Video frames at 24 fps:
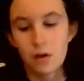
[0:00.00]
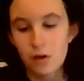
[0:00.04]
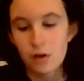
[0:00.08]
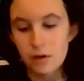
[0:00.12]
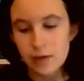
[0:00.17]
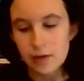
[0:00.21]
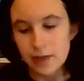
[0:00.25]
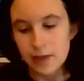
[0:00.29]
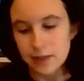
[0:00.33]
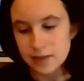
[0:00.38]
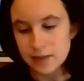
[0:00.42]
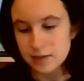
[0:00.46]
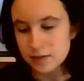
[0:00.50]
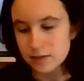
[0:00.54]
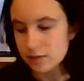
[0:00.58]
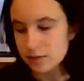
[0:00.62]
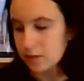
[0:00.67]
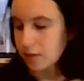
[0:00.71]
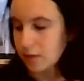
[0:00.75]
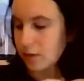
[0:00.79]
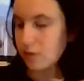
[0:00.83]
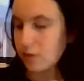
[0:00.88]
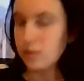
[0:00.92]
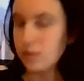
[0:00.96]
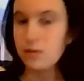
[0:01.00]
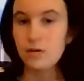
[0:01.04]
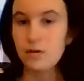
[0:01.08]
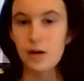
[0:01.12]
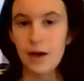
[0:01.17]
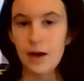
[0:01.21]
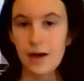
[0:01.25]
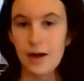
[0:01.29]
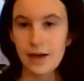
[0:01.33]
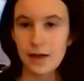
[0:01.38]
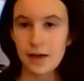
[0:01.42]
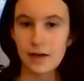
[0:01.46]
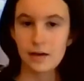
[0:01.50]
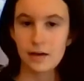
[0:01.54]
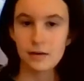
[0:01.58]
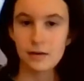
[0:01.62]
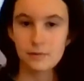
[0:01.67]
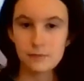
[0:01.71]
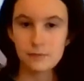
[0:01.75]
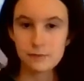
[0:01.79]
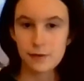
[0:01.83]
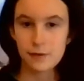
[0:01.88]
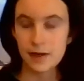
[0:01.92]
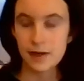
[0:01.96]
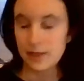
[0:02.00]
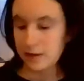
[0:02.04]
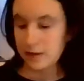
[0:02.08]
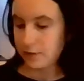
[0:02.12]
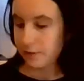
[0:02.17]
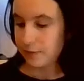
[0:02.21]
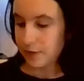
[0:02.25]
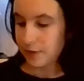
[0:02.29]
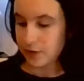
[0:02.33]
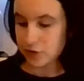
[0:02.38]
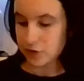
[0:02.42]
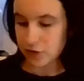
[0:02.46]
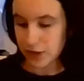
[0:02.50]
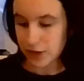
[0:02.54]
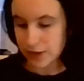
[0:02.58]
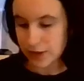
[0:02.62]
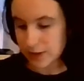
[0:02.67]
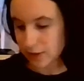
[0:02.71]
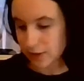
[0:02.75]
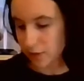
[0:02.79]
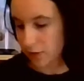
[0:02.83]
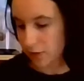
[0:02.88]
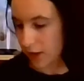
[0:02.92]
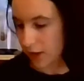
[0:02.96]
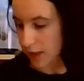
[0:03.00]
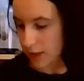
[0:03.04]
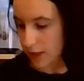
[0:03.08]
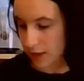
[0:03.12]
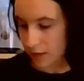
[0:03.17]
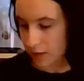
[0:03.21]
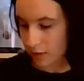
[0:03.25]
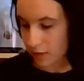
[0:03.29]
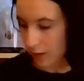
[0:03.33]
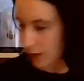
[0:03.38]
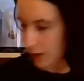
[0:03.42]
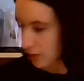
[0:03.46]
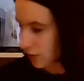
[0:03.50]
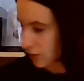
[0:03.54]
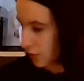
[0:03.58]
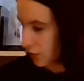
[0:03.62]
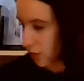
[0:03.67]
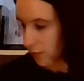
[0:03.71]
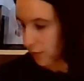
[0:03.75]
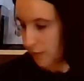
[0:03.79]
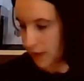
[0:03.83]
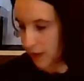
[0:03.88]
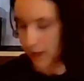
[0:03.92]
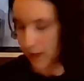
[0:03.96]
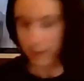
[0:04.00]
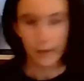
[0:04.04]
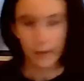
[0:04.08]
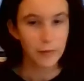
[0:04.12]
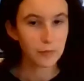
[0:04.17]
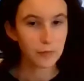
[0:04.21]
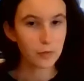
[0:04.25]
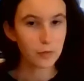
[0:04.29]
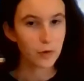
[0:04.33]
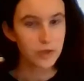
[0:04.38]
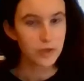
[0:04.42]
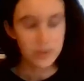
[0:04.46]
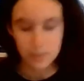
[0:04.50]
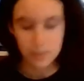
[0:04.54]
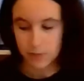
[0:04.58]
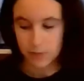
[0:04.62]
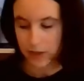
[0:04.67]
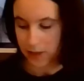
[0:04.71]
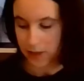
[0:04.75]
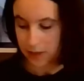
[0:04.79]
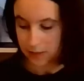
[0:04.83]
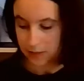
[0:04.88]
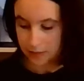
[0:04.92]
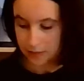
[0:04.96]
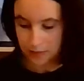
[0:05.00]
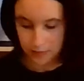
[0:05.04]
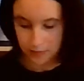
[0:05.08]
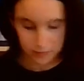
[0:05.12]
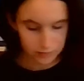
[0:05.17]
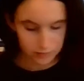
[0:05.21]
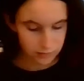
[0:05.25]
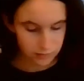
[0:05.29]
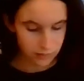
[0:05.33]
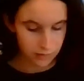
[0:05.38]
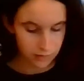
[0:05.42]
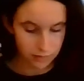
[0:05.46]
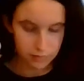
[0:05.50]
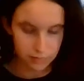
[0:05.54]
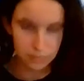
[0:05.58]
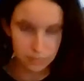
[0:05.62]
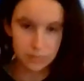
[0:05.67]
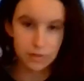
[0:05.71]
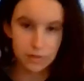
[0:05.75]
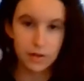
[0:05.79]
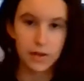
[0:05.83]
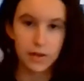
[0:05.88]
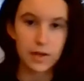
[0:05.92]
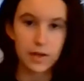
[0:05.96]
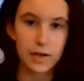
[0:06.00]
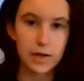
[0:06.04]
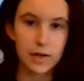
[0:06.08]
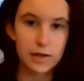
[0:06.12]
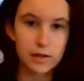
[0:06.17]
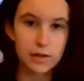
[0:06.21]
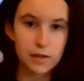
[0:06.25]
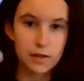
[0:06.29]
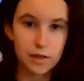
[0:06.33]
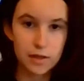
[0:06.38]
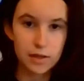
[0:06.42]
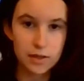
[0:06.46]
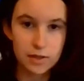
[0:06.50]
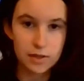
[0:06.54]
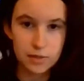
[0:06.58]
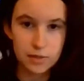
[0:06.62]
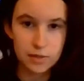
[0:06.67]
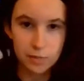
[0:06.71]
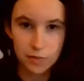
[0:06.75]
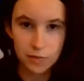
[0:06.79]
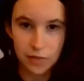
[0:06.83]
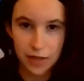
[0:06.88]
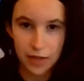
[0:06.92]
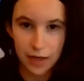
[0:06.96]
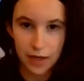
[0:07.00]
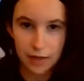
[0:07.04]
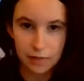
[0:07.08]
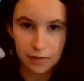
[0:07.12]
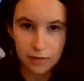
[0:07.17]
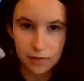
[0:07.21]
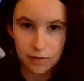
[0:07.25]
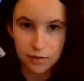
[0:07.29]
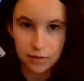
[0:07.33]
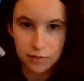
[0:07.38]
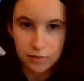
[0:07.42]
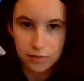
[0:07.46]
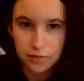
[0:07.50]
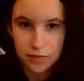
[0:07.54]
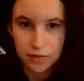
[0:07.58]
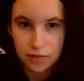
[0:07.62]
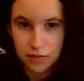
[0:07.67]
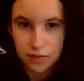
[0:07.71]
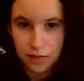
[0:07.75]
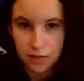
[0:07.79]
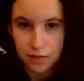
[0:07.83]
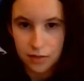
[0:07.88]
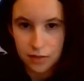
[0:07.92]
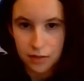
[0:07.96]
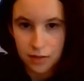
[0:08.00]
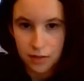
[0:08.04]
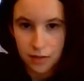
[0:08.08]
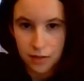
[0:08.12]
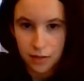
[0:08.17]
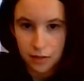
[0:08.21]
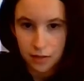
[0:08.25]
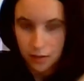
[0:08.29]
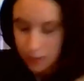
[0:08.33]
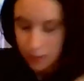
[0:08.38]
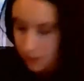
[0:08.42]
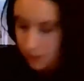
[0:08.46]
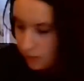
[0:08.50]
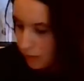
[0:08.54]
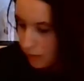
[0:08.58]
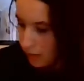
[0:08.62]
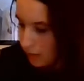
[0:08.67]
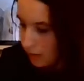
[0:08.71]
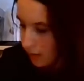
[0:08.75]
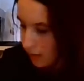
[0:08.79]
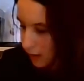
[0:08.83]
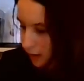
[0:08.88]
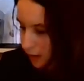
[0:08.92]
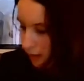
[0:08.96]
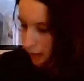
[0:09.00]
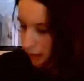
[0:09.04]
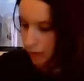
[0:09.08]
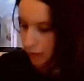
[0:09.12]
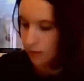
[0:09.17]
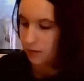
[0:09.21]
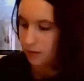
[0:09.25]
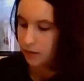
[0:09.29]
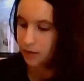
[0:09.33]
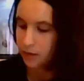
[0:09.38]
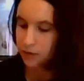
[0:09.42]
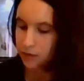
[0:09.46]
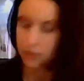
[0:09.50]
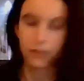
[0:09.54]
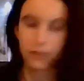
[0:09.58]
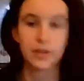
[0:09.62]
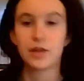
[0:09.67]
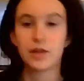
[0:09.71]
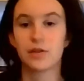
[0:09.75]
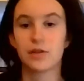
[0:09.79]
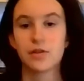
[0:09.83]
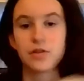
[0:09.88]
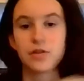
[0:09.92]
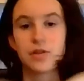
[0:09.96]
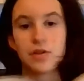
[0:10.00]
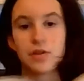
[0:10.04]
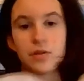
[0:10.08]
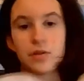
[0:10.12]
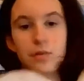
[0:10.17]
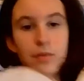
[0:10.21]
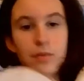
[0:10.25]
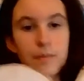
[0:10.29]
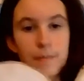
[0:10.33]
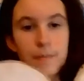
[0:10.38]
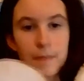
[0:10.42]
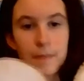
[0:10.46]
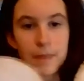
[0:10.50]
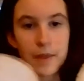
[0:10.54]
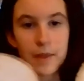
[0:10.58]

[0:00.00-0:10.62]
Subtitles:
Alright, so I have finally finished tracing all these out. It's took me about 40 minutes. So here are some of the arrows, and then here are the other two.